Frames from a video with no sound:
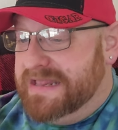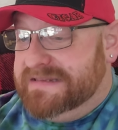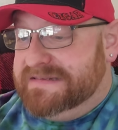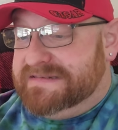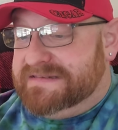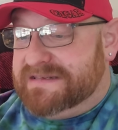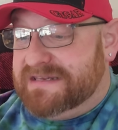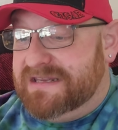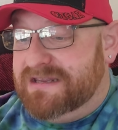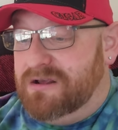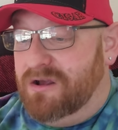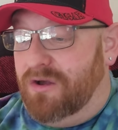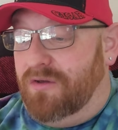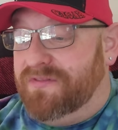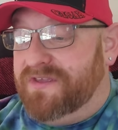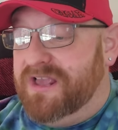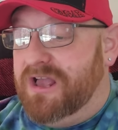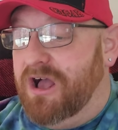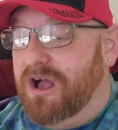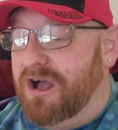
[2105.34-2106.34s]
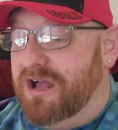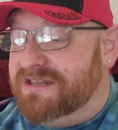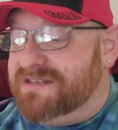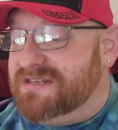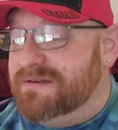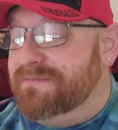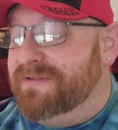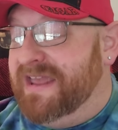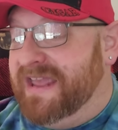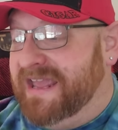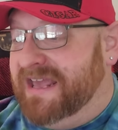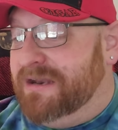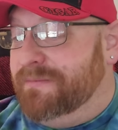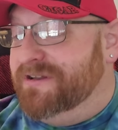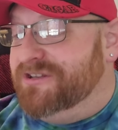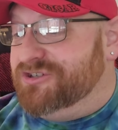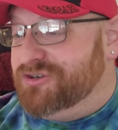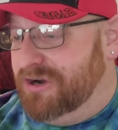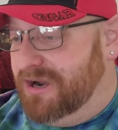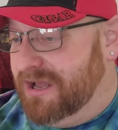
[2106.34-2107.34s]
and see all the awesome
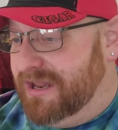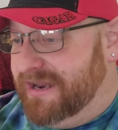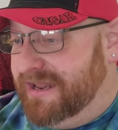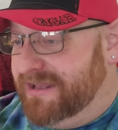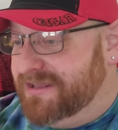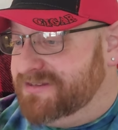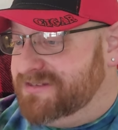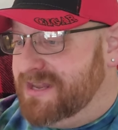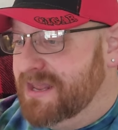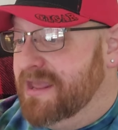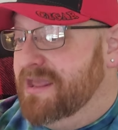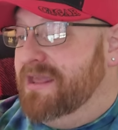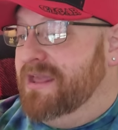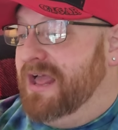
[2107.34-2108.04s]
animatronics.